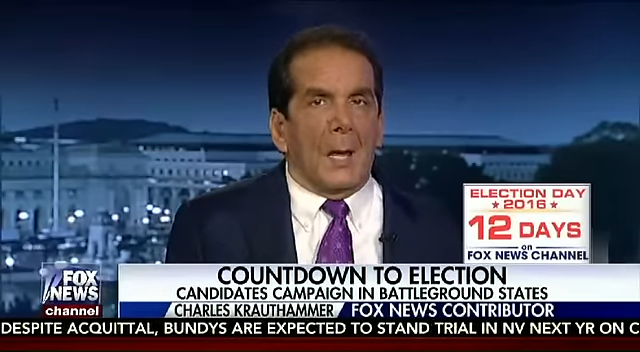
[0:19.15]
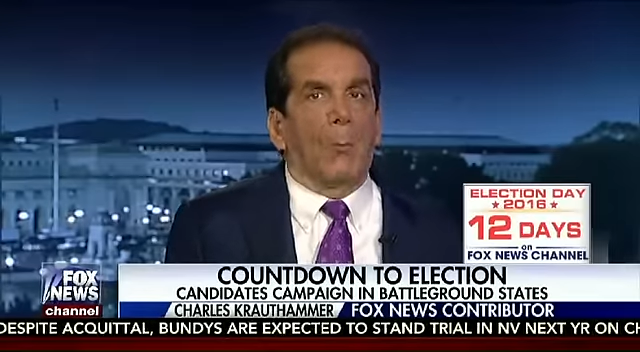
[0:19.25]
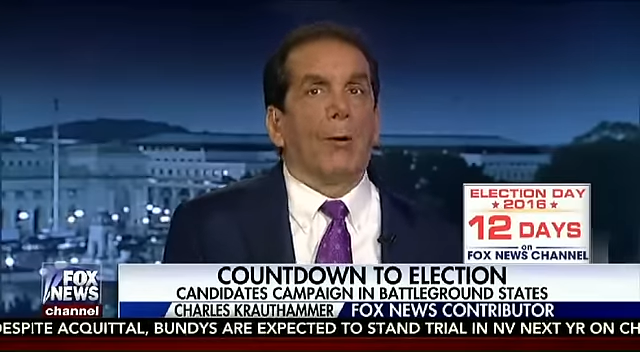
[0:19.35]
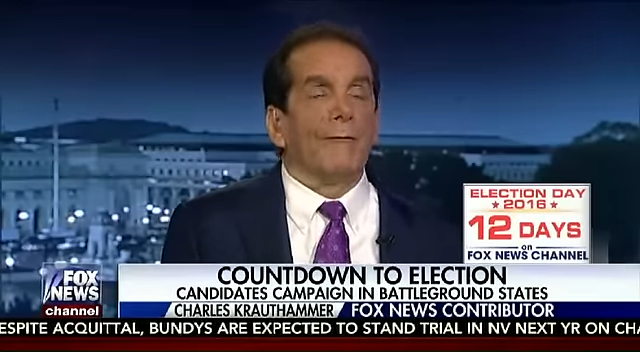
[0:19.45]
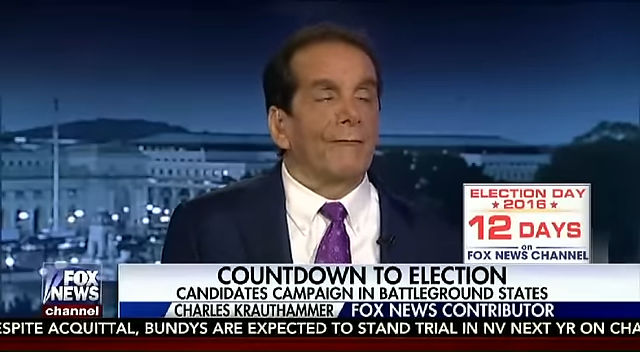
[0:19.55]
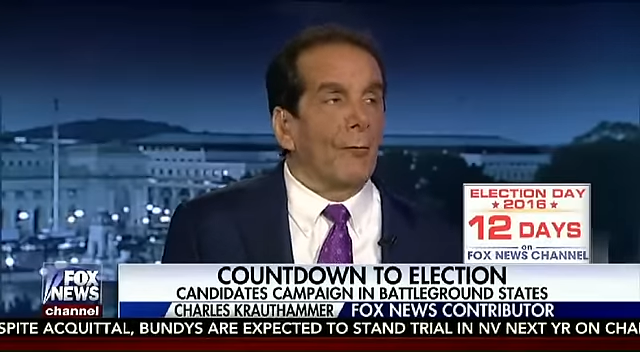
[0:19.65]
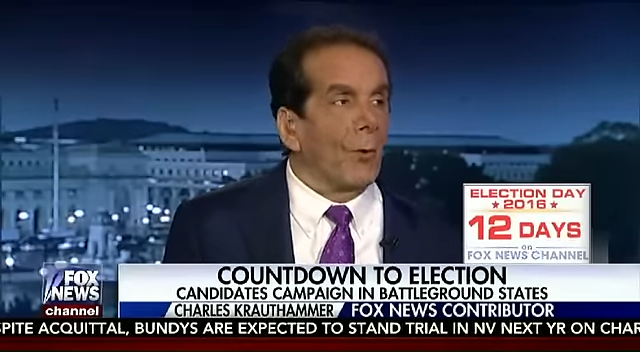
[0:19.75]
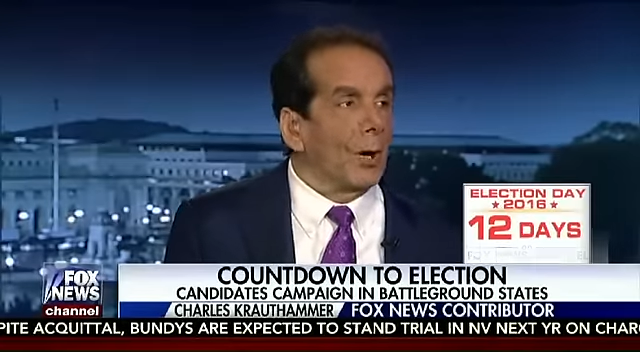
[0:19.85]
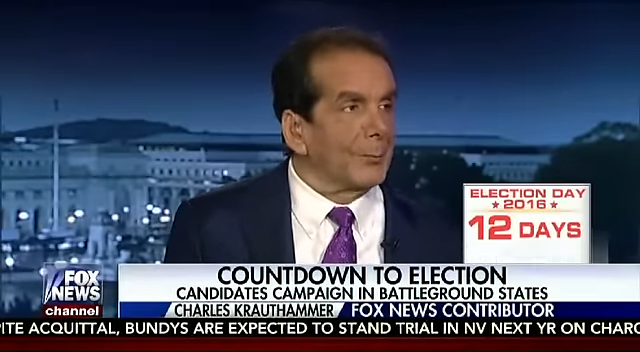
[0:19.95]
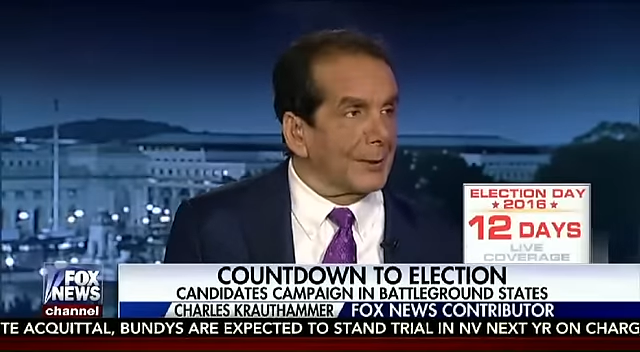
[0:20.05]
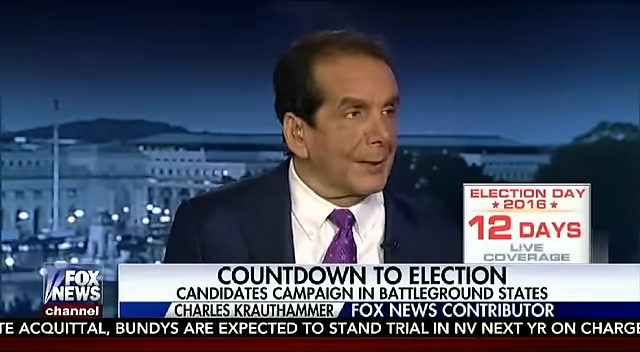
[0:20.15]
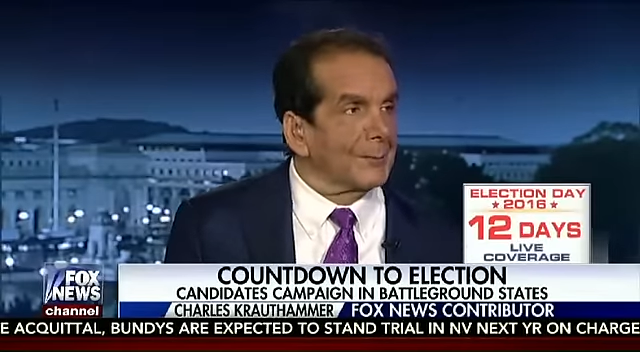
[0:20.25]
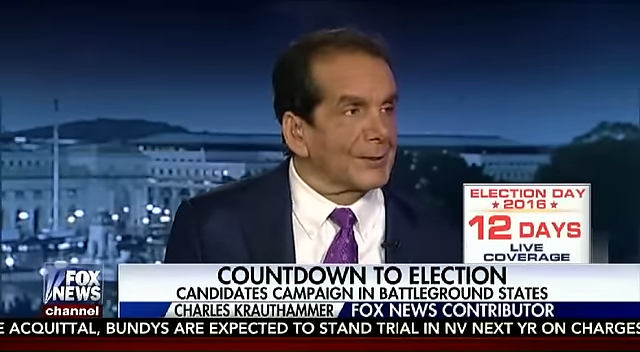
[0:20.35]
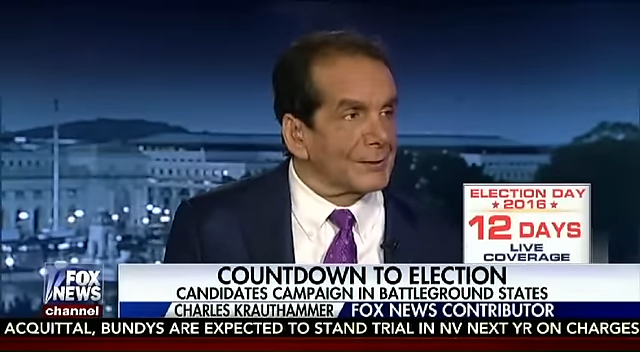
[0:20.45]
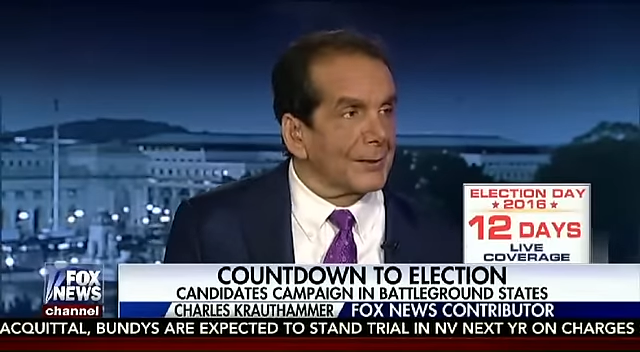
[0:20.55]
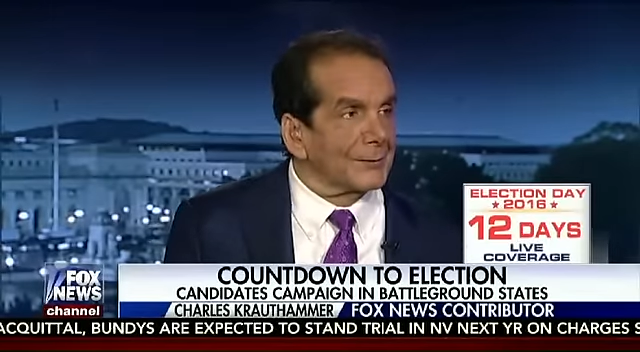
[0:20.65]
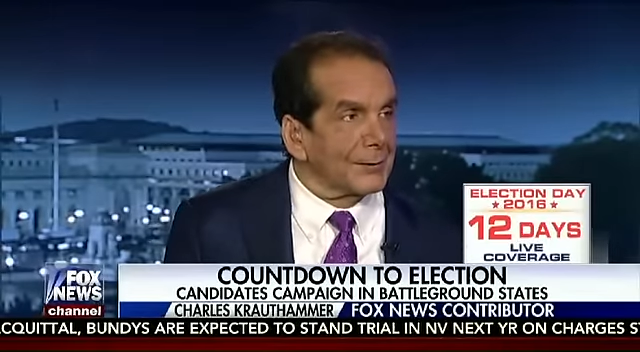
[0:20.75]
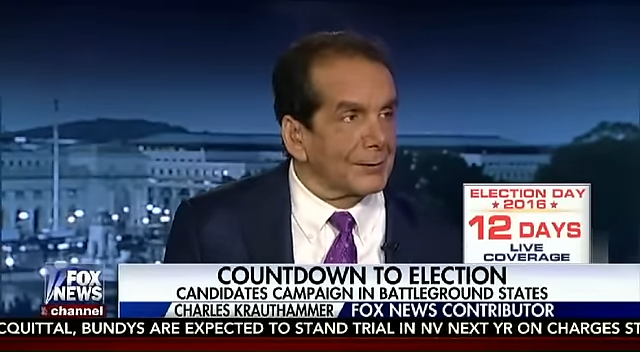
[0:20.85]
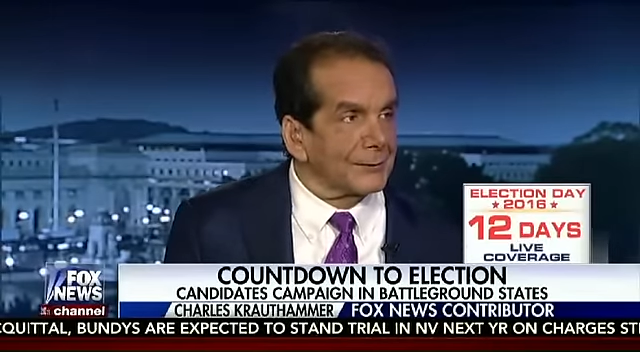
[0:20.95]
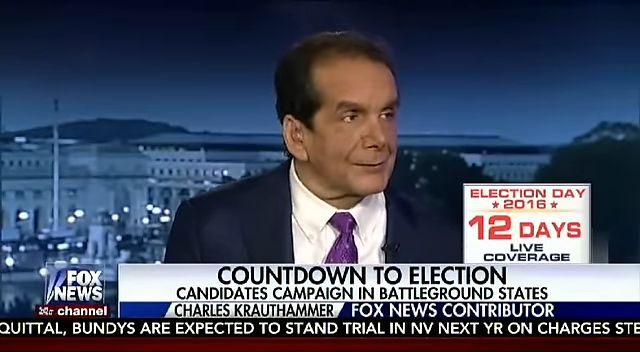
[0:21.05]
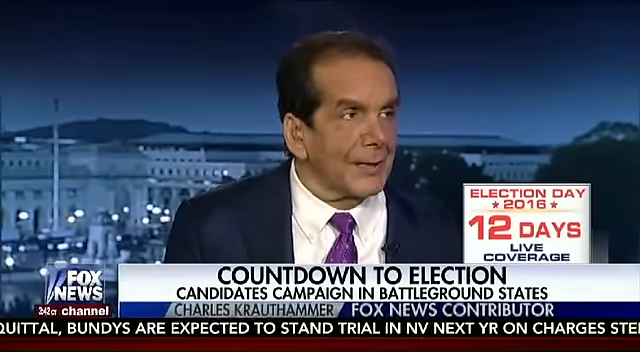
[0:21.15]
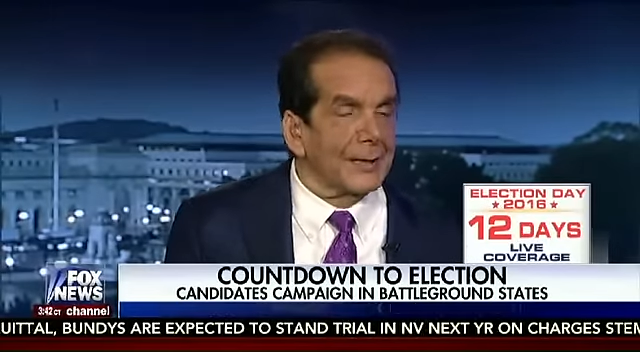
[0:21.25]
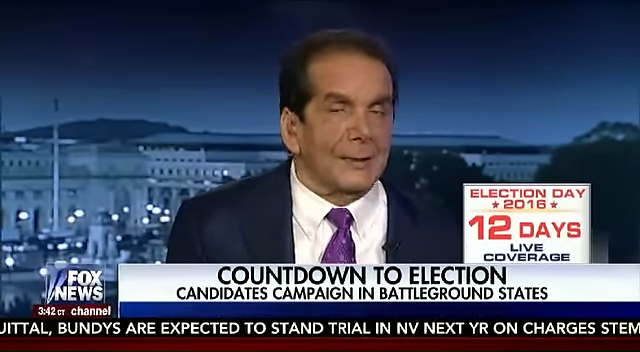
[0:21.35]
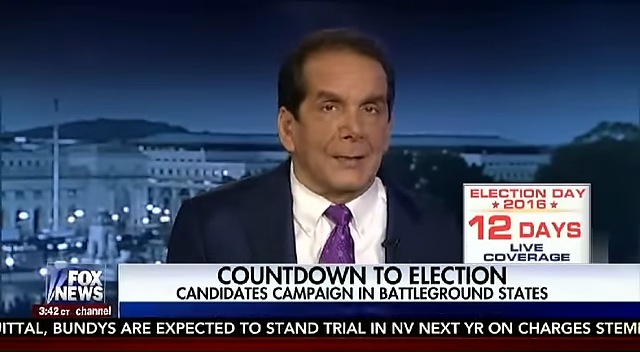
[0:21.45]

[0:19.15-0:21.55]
before becoming Secretary of State.